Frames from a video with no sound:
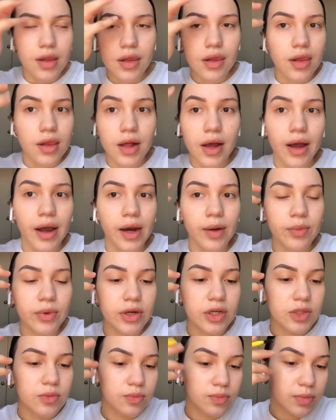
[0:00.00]
eyebrows
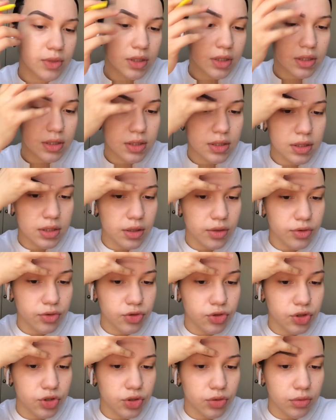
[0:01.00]
because they're
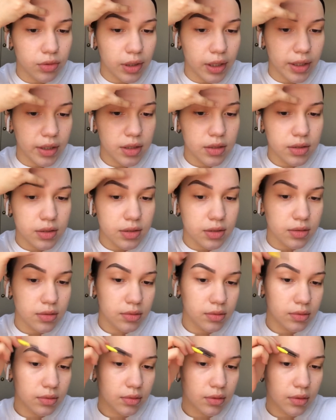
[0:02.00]
so light
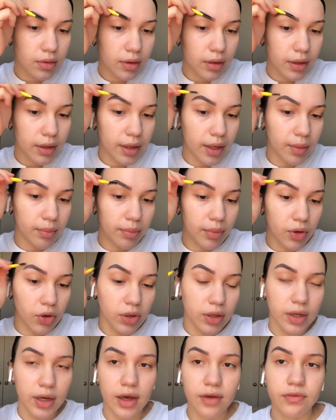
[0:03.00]
and I barely
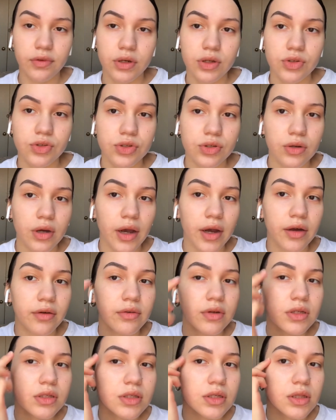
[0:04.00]
have any. So I already
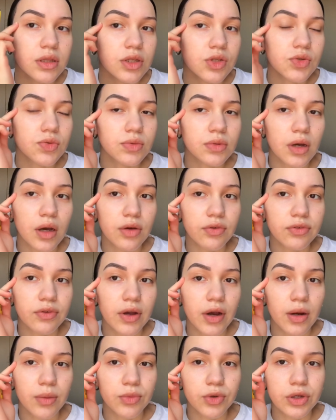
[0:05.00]
did this one off
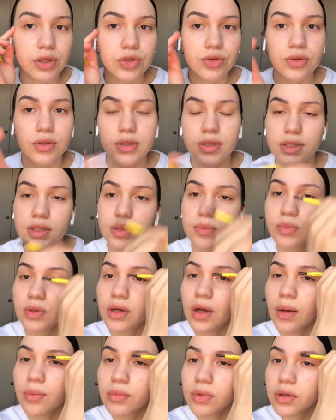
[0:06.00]
camera, as you can see, but
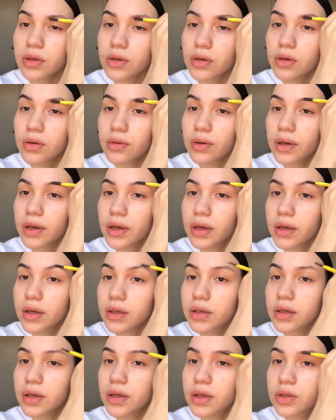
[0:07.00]
I'm gonna go ahead
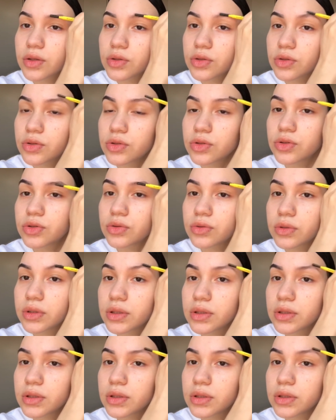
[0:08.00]
and do